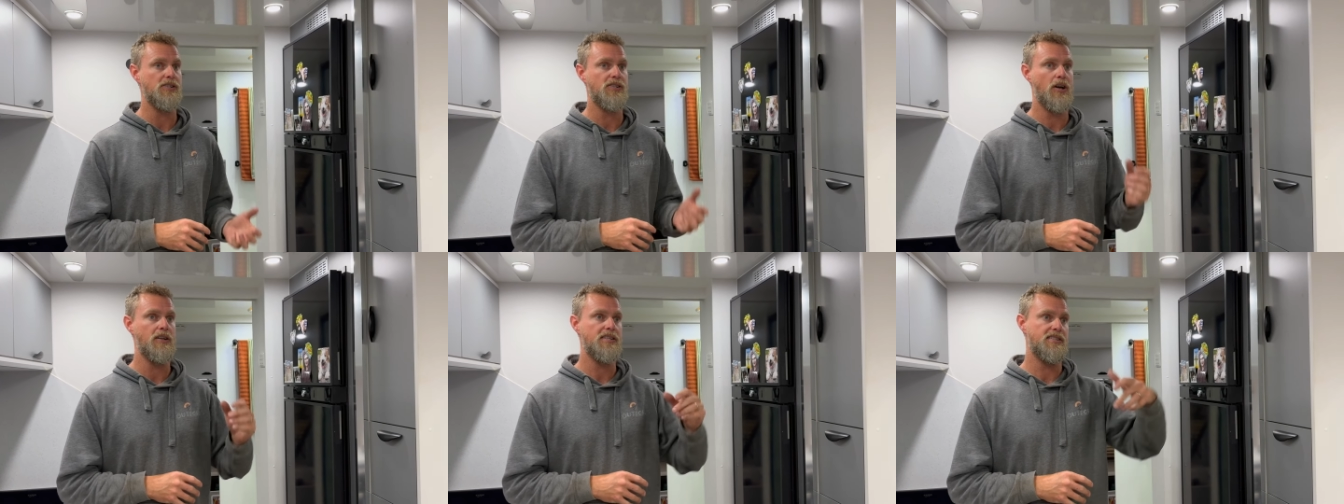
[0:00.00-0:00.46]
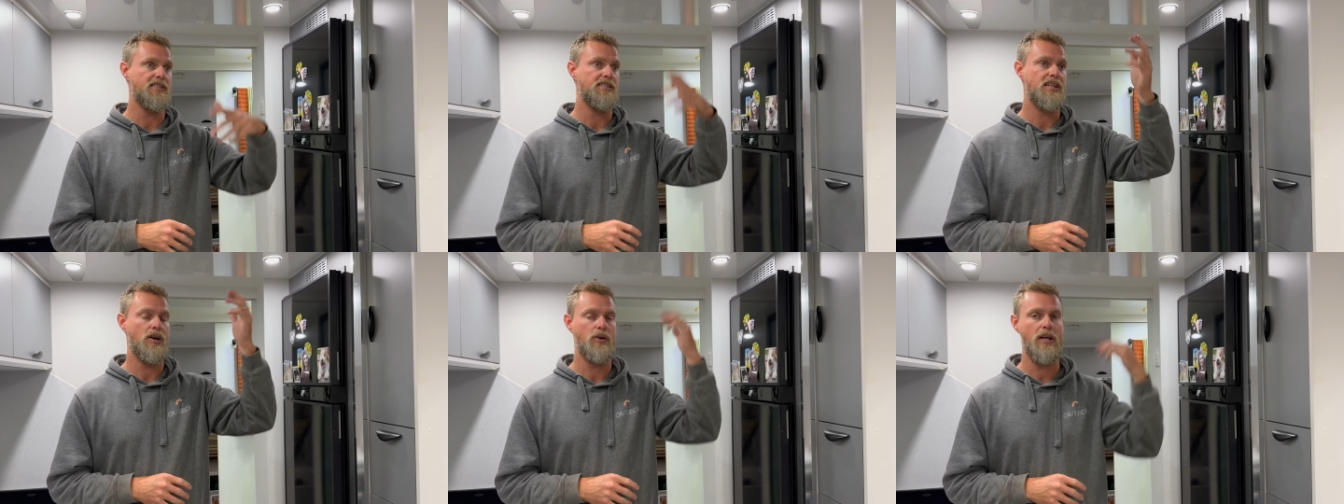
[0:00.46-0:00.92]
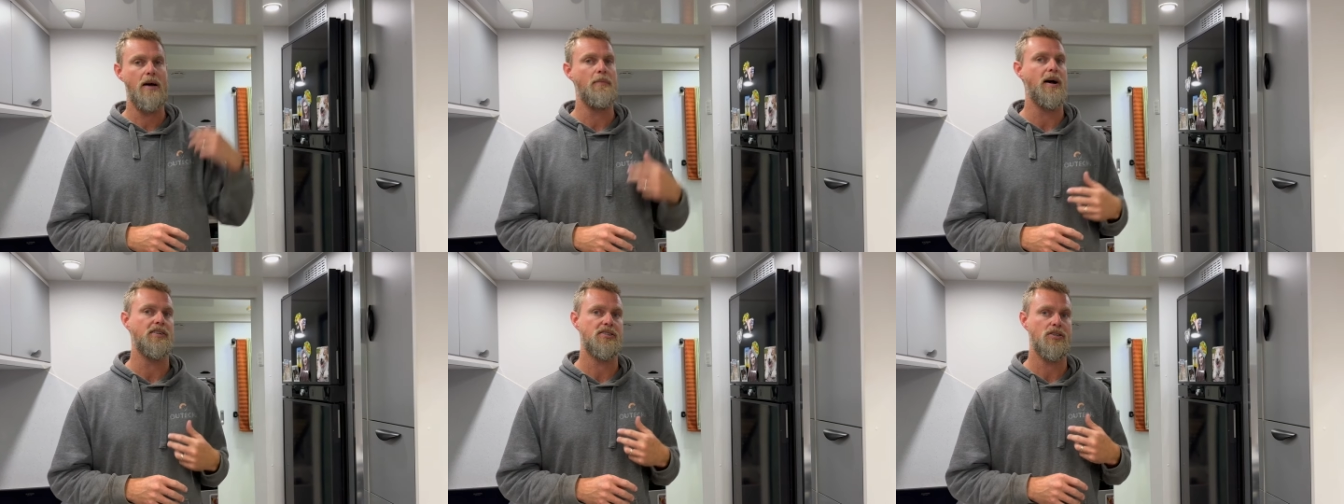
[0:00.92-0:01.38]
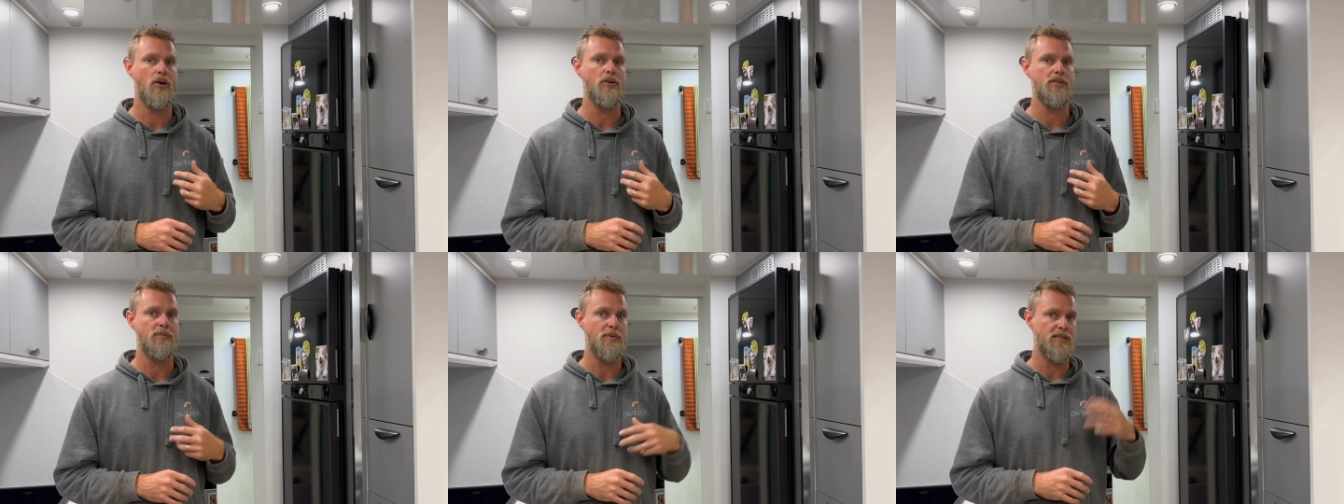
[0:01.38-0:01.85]
So it doesn't tell you how much
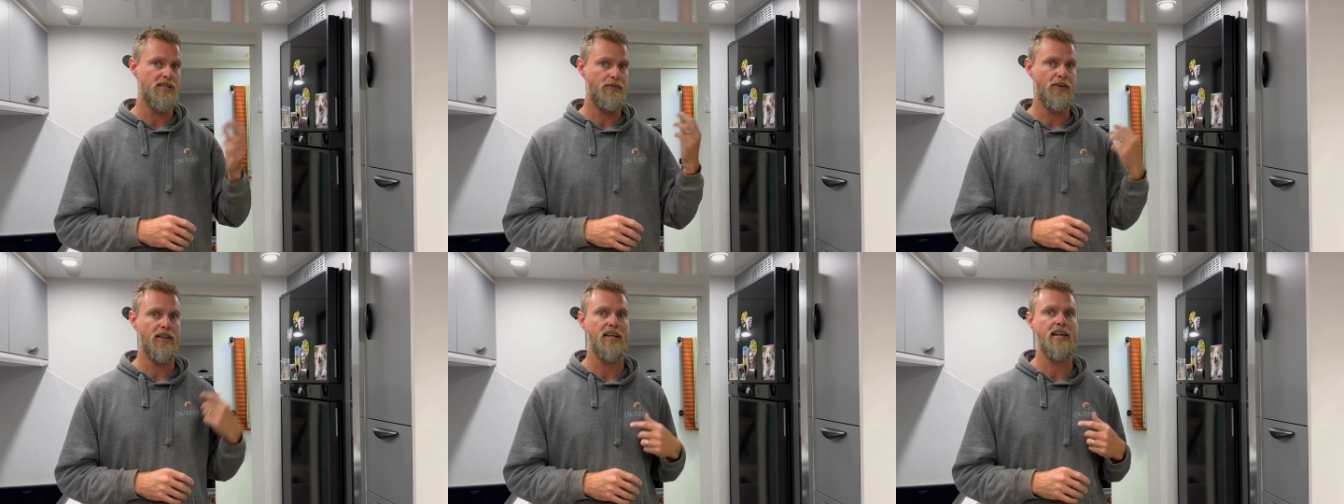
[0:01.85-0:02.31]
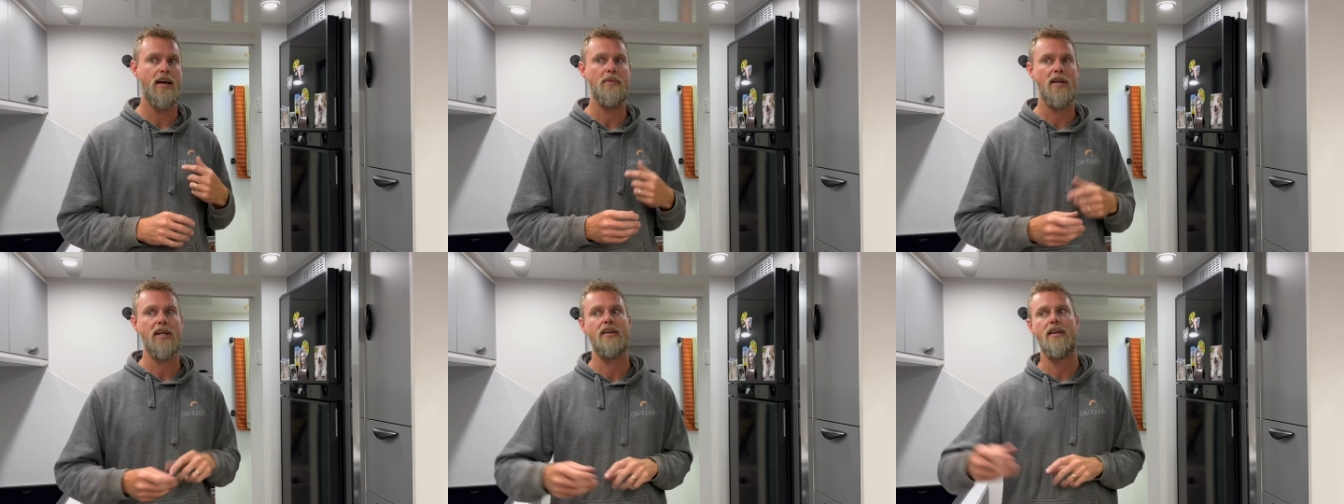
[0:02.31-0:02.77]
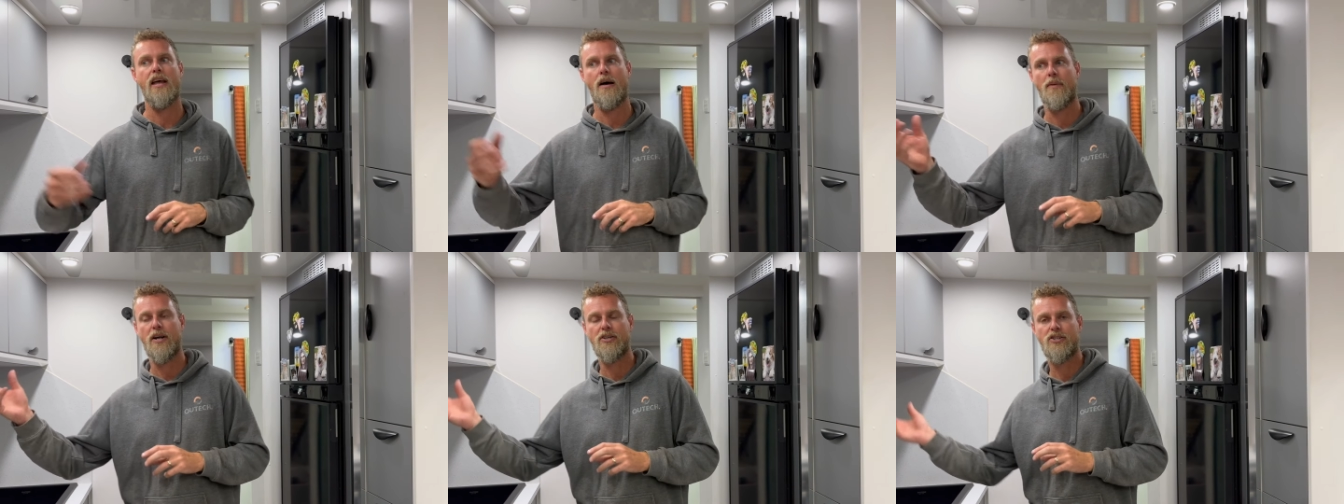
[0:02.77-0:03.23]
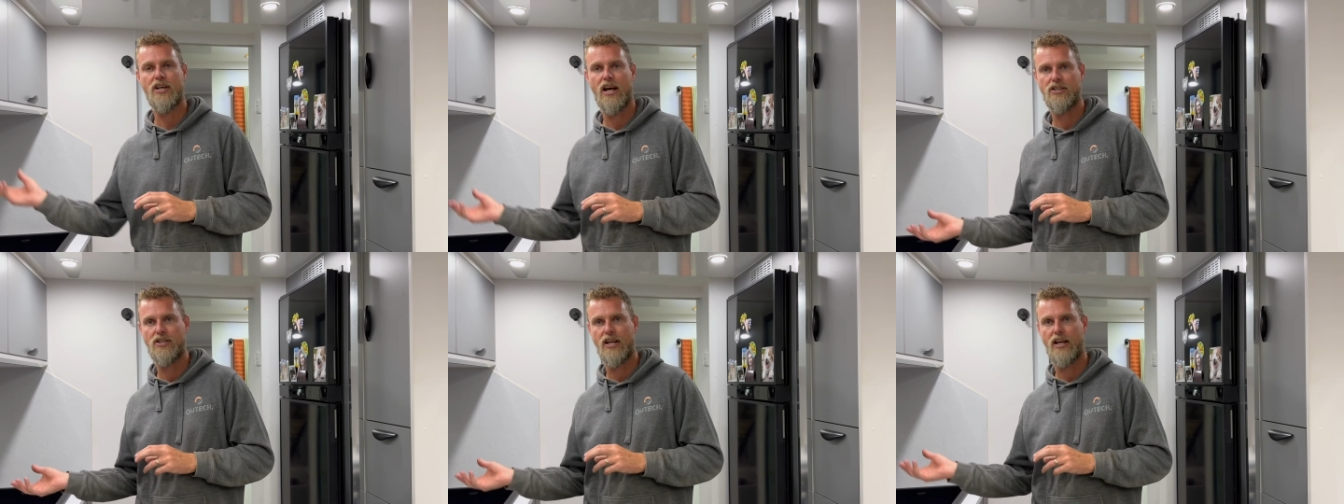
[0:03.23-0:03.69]
solar specifically coming in, how much
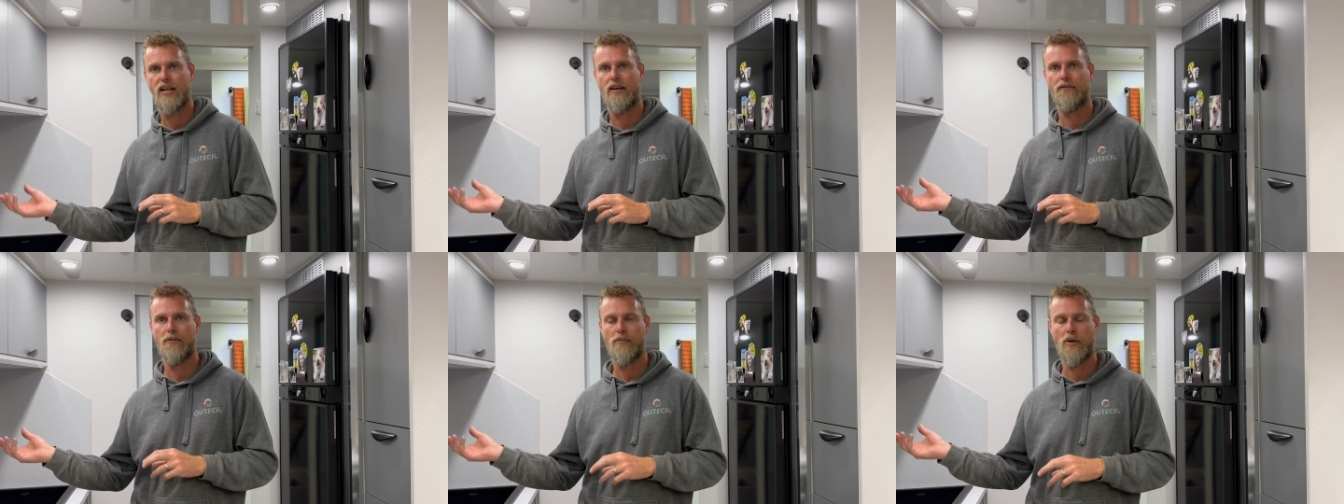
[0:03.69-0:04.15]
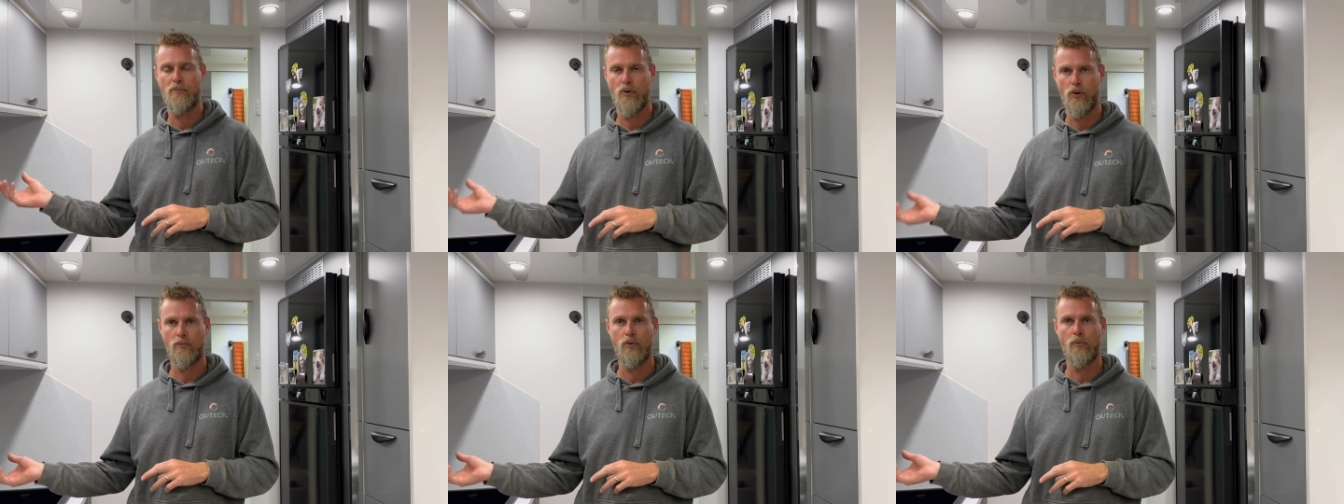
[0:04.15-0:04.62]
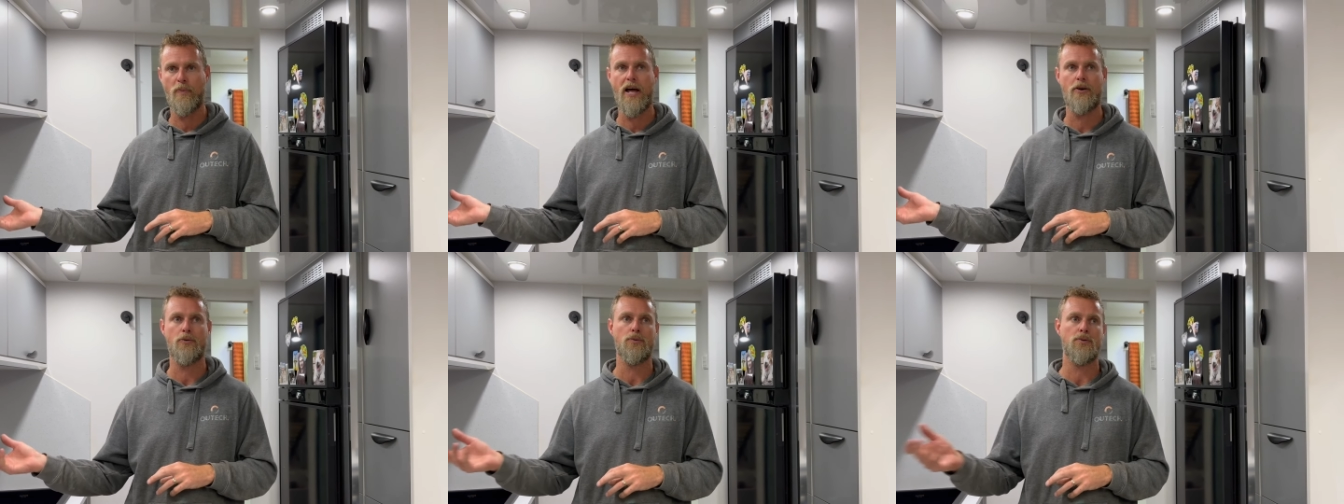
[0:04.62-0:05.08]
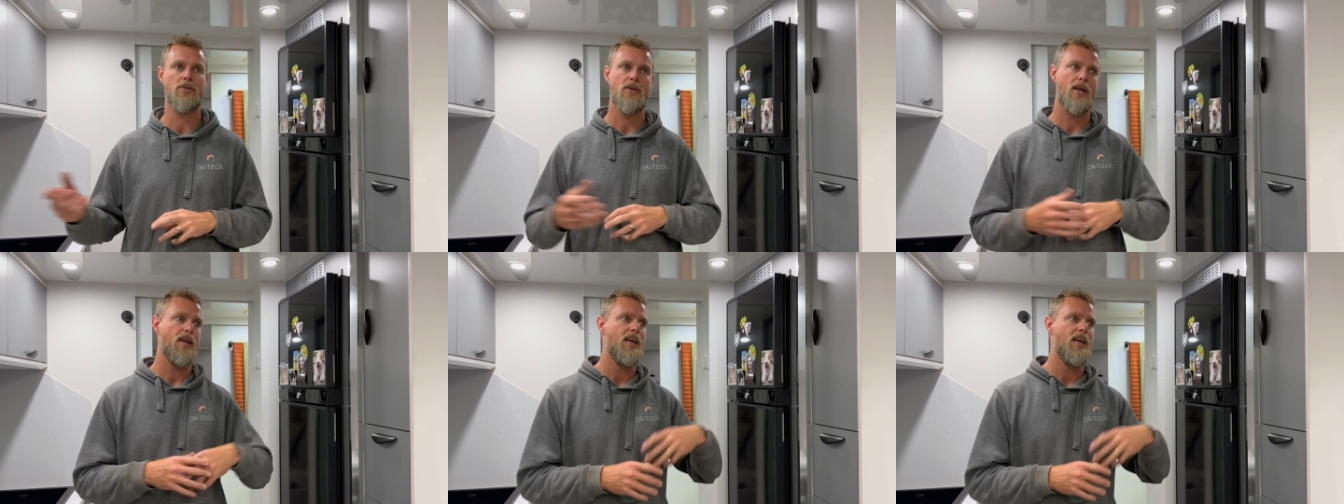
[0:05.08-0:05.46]
charge you're getting in from your portable panels,